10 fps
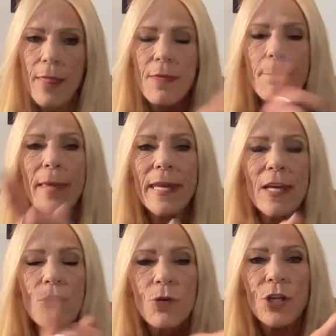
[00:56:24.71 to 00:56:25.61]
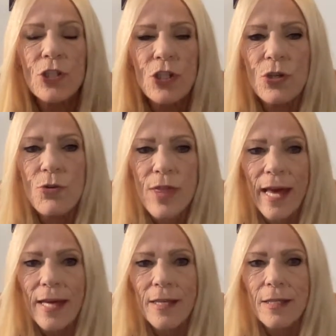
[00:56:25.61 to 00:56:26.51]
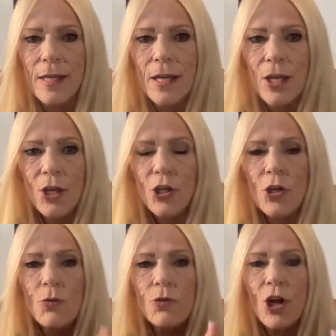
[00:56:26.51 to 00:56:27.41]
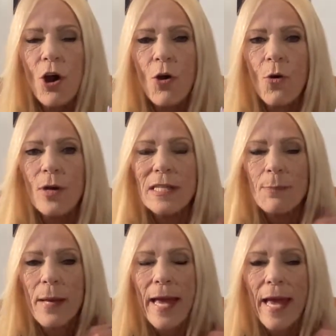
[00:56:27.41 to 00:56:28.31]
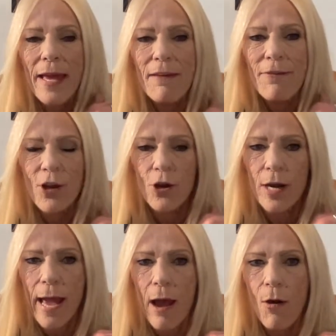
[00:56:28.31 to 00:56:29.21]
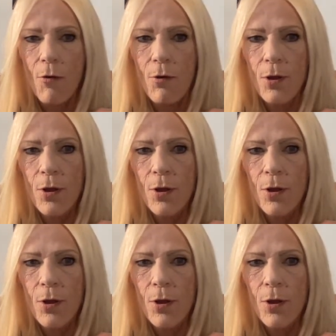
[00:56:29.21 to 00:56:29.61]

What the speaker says: The minute you can do that, you know it's behavior now.